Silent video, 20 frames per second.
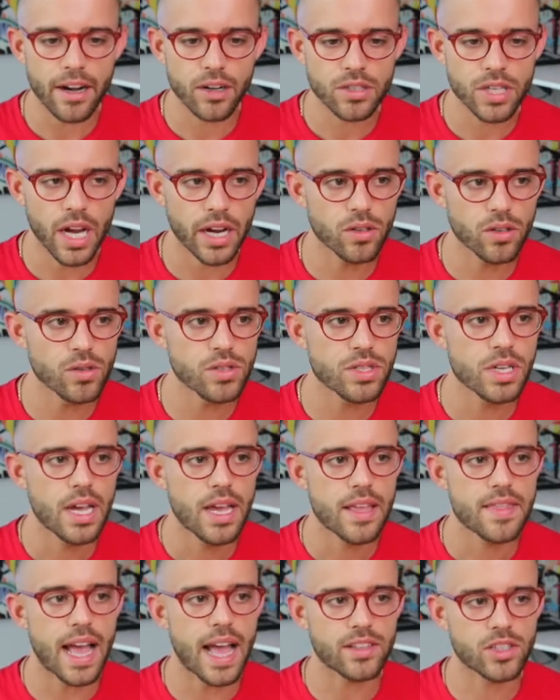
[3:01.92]
titles,
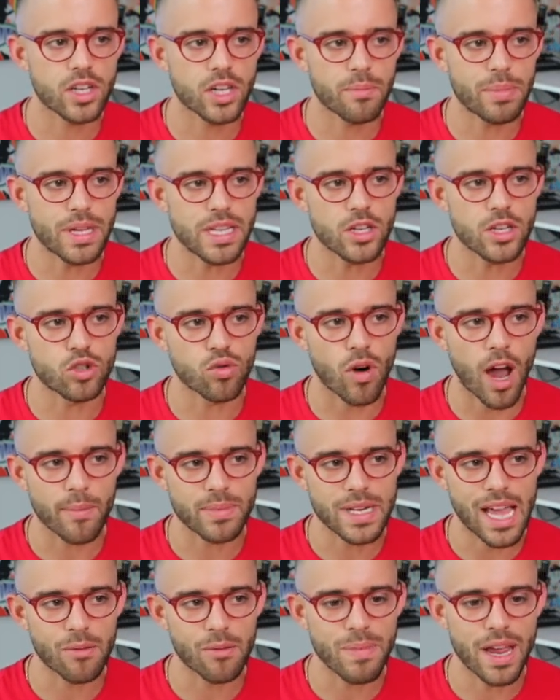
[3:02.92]
that's gonna be the
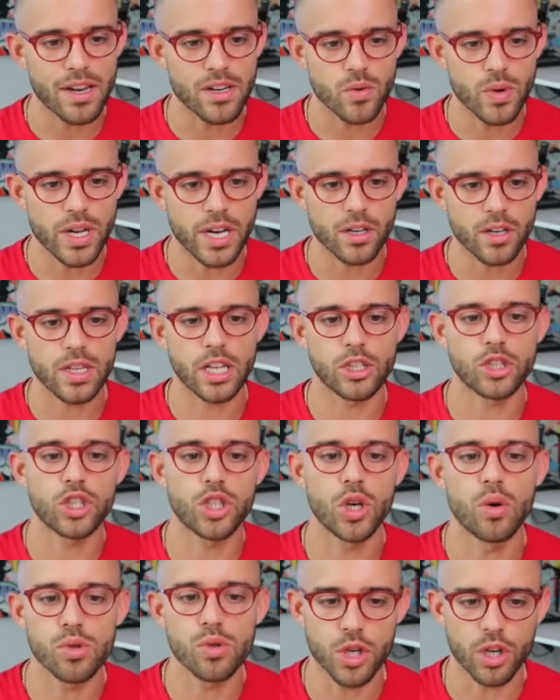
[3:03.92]
drop-down menu here that
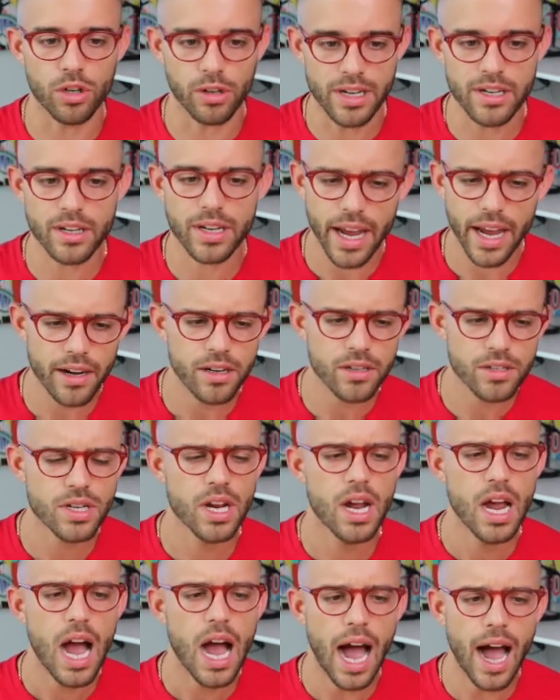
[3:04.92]
shows your indicators.
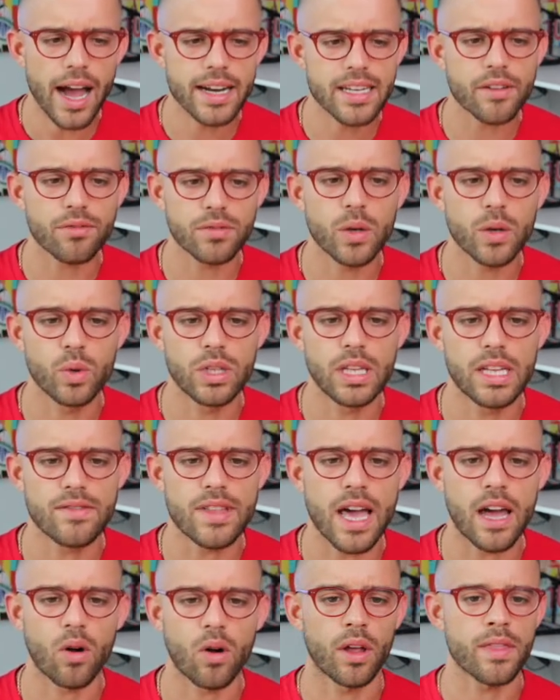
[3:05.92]
I definitely would leave
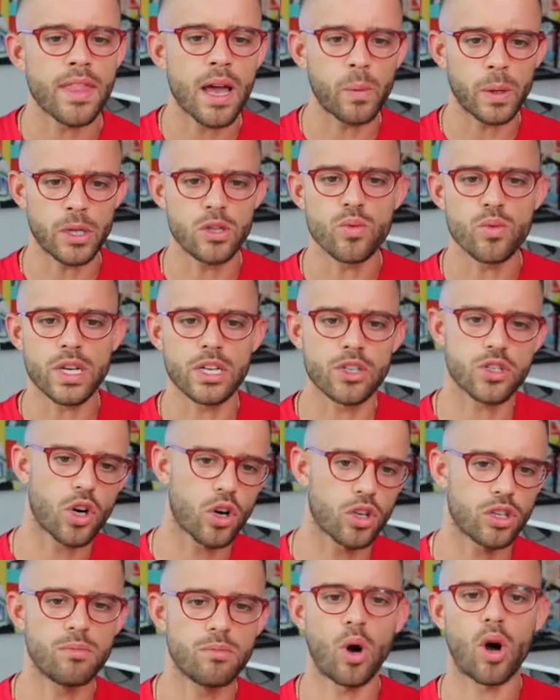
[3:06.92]
that on. That way you can
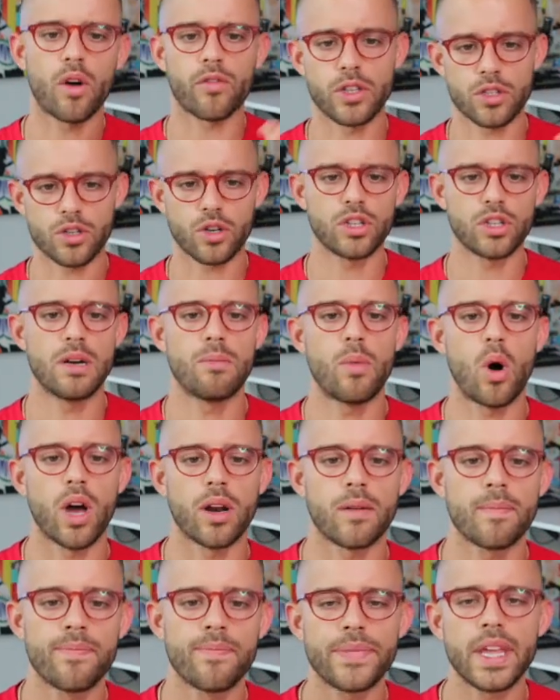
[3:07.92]
turn them off and turn them on.
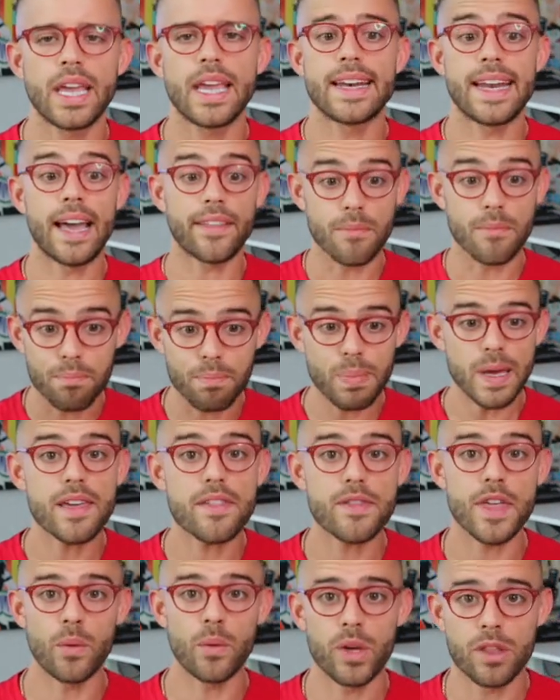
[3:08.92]
Now, the big
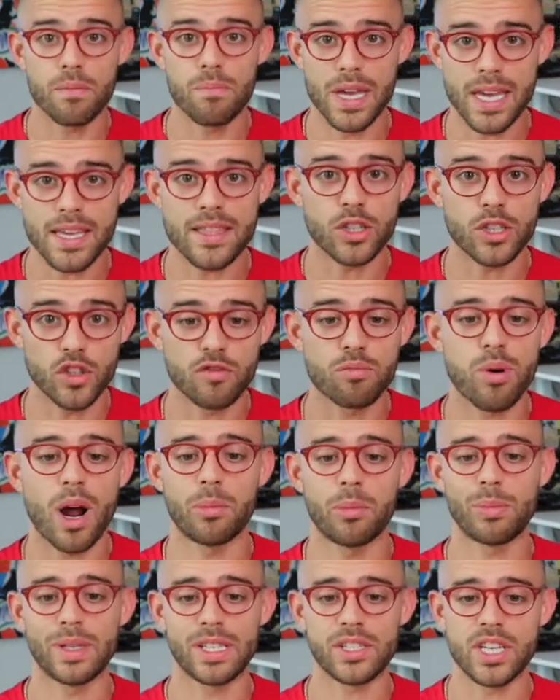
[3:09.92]
thing with me that you've
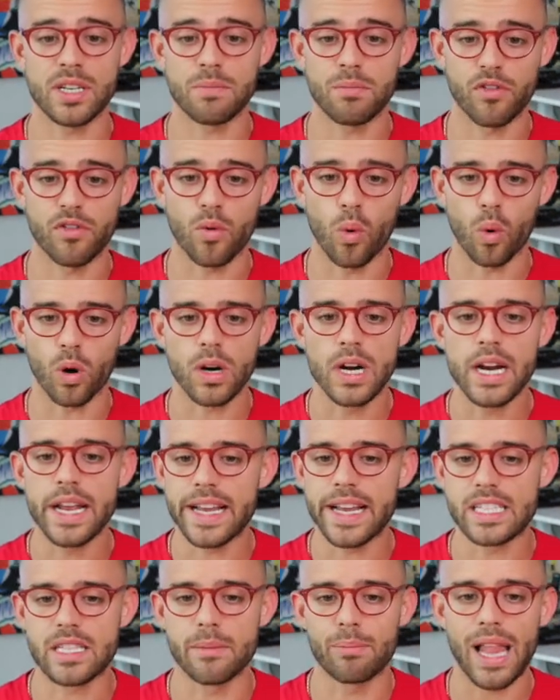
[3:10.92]
probably seen before
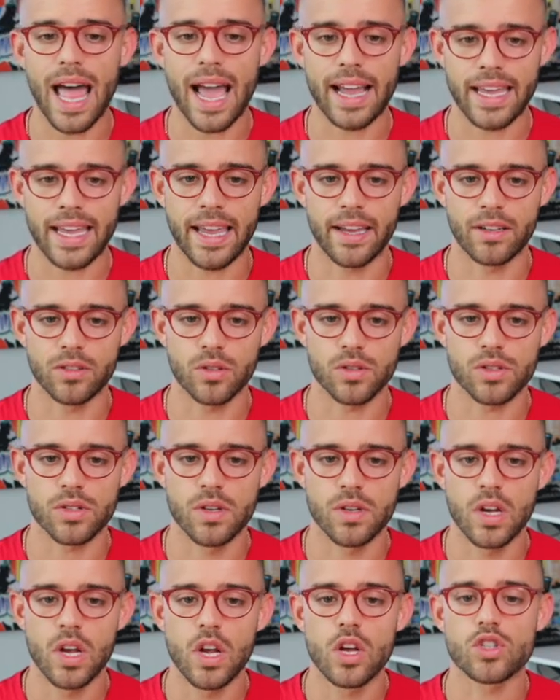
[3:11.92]
is the black candles.
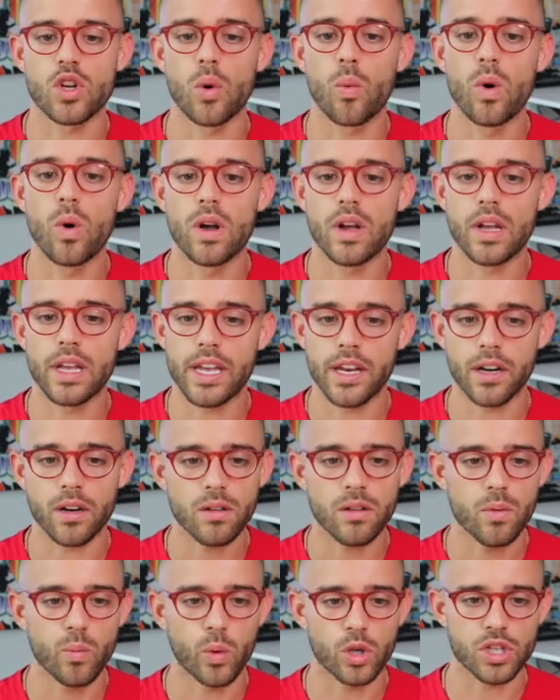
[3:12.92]
So
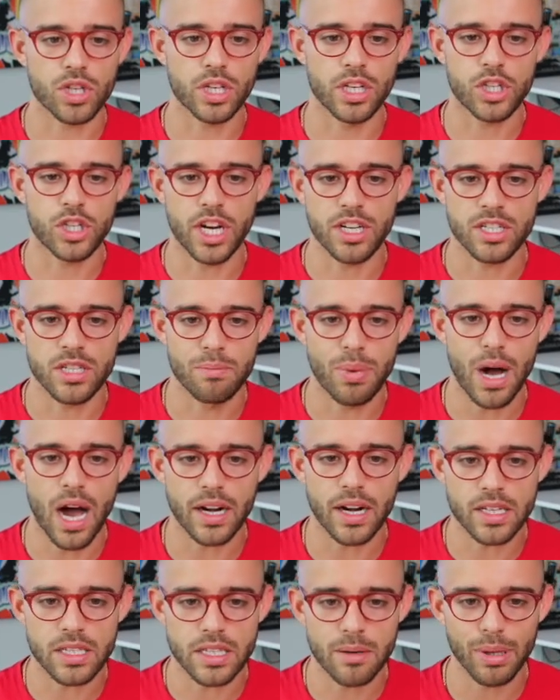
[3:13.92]
here, we're just gonna change the
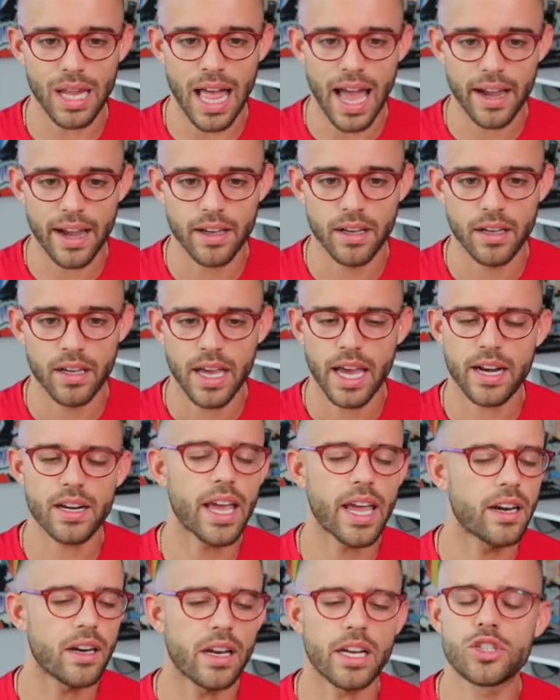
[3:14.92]
bodies to black. And
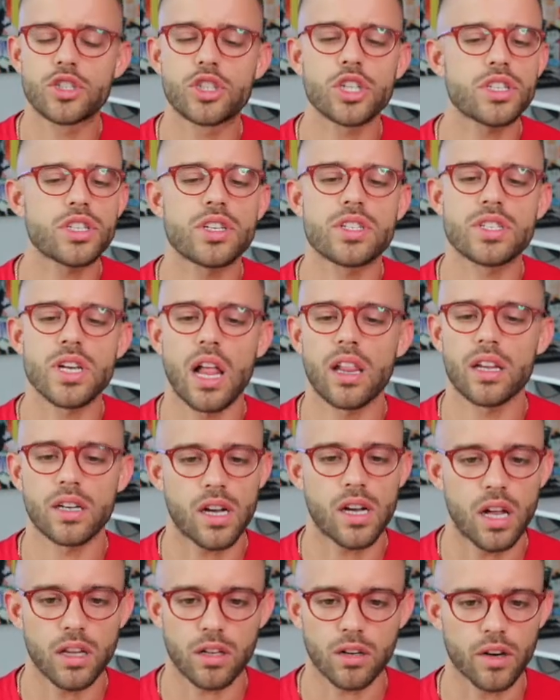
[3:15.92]
again, it's just a solid
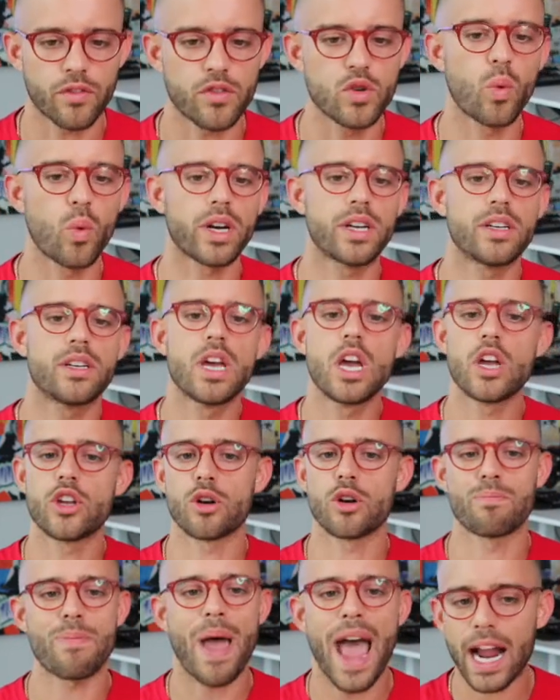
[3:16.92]
color. If you wanted your
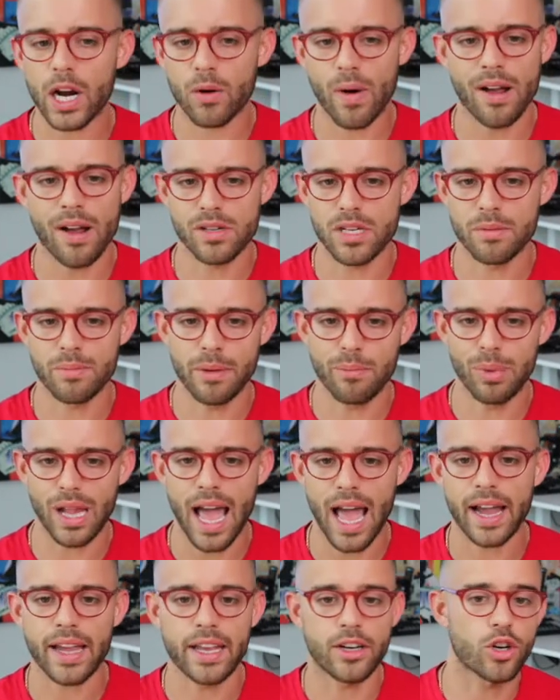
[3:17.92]
background to be
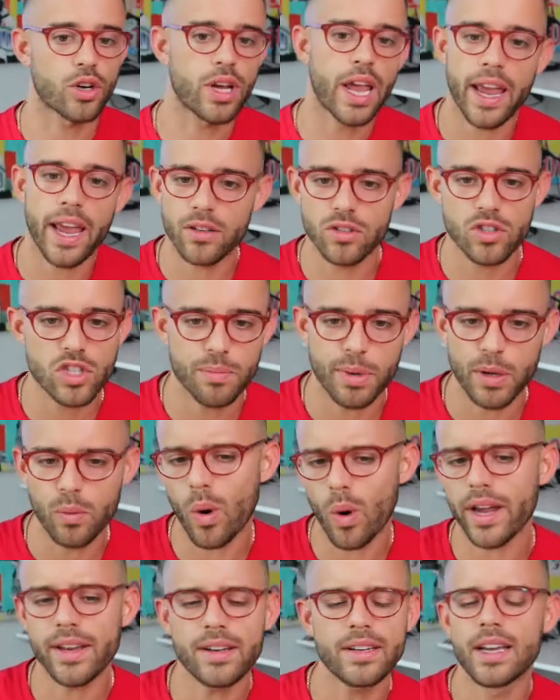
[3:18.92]
black and your candles to be
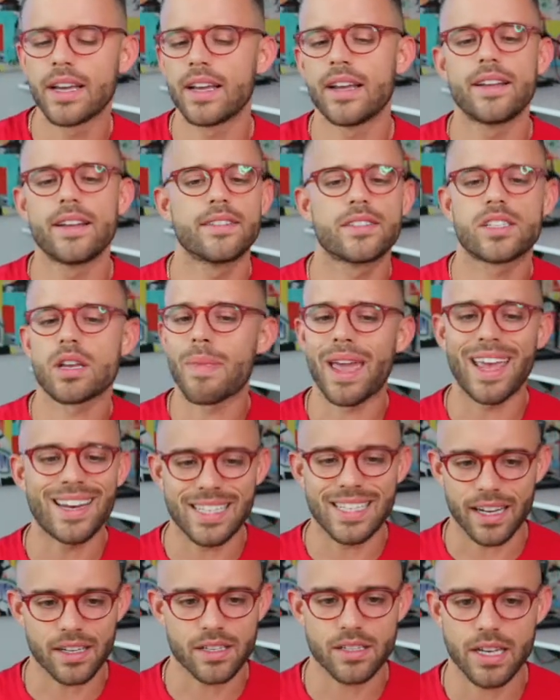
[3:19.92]
white,
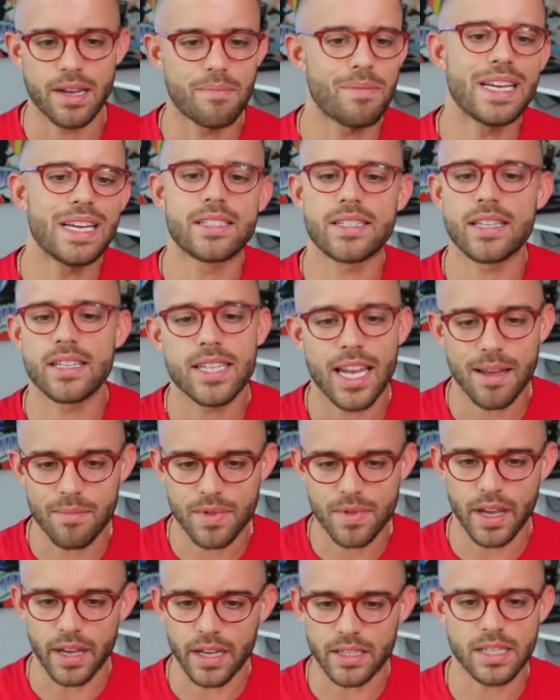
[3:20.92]
semantics, it means the same
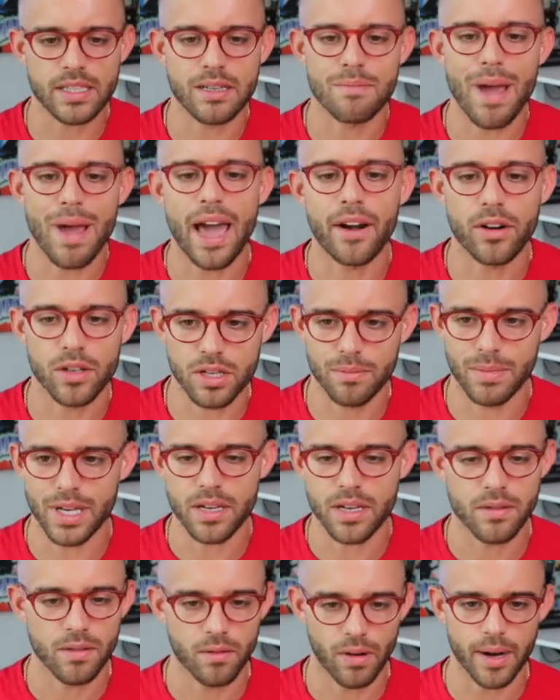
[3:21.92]
thing. It doesn't matter to me,
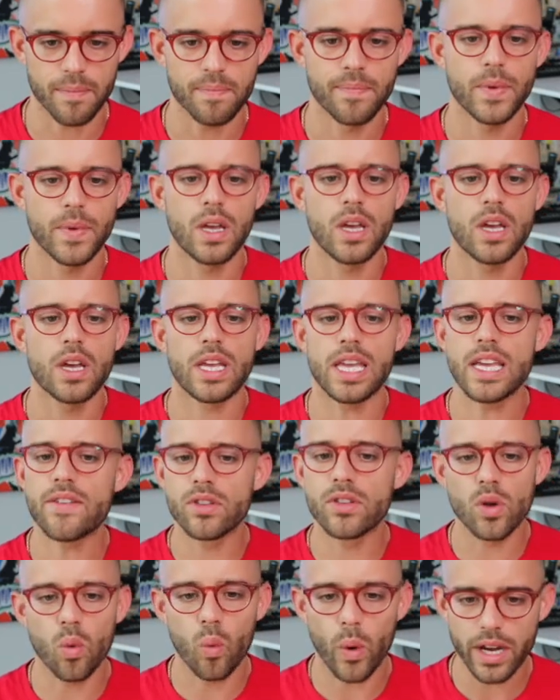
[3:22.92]
right? Even
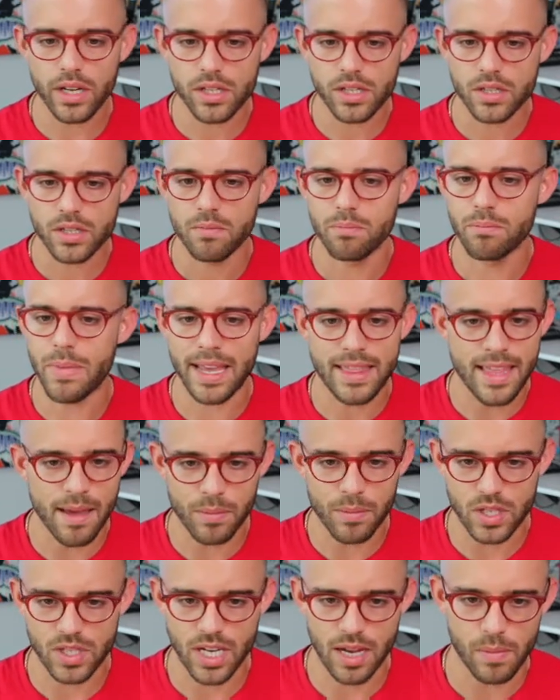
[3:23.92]
the wicks, make them
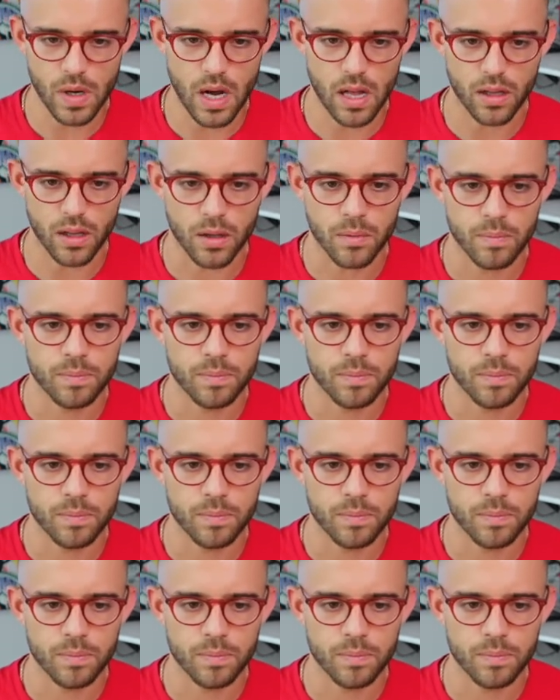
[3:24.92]
the same color.